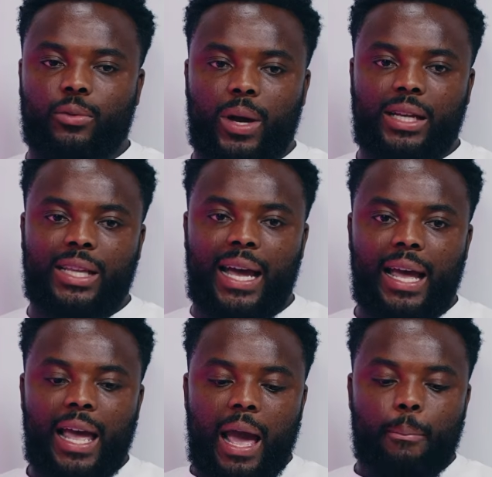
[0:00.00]
Where it's like,
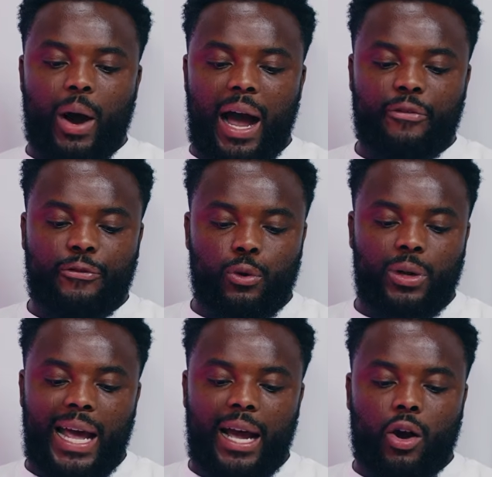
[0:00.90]
but I feel
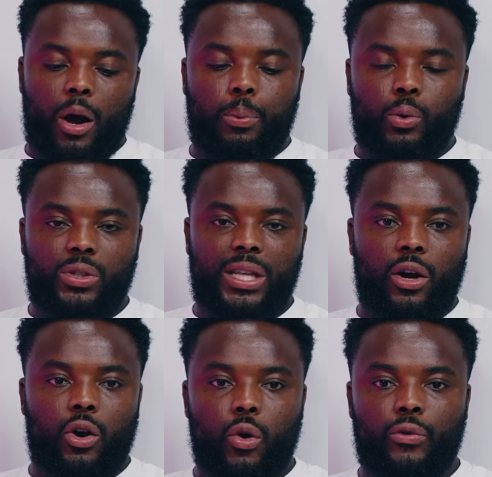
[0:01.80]
like couples
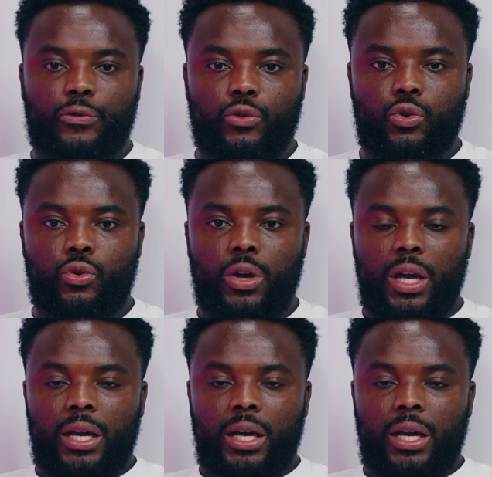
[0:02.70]
that go through